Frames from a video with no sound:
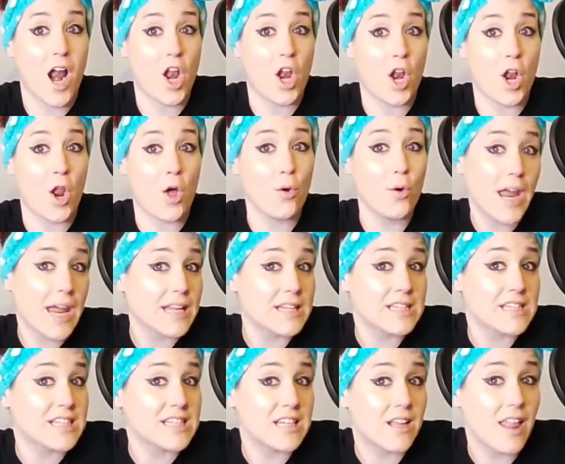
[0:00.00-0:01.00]

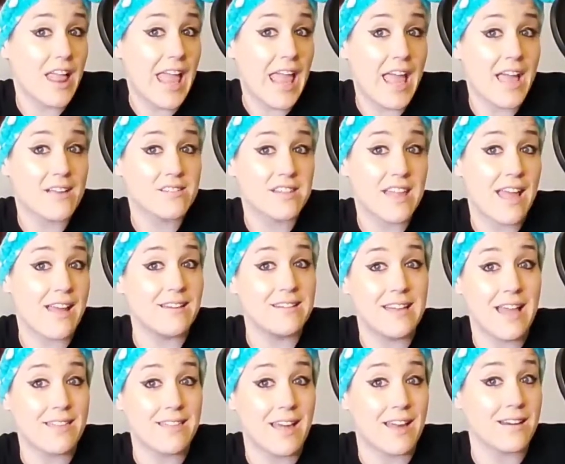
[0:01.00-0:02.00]
Logan still has that
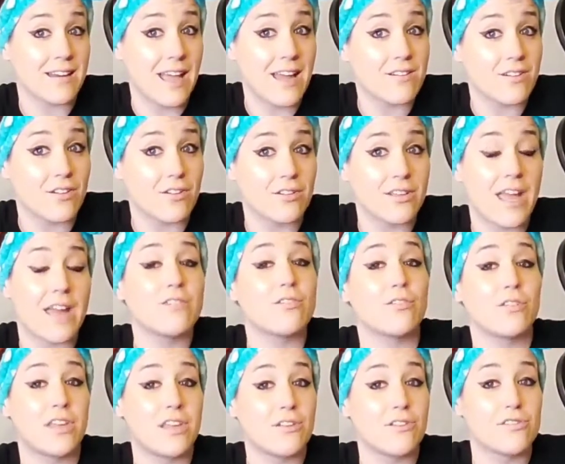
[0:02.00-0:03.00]
death on Kendall.
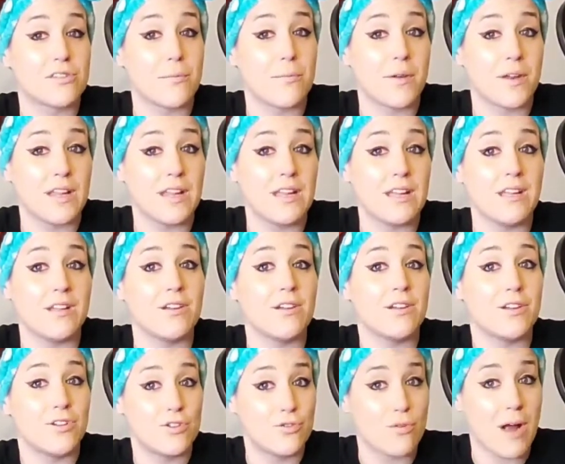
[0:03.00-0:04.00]
Kendall killed somebody
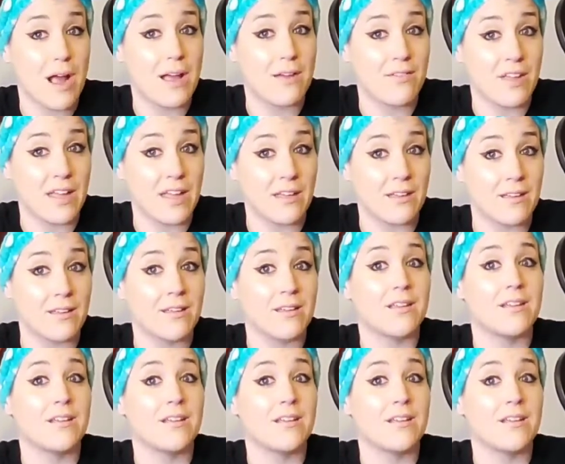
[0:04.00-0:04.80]
driving.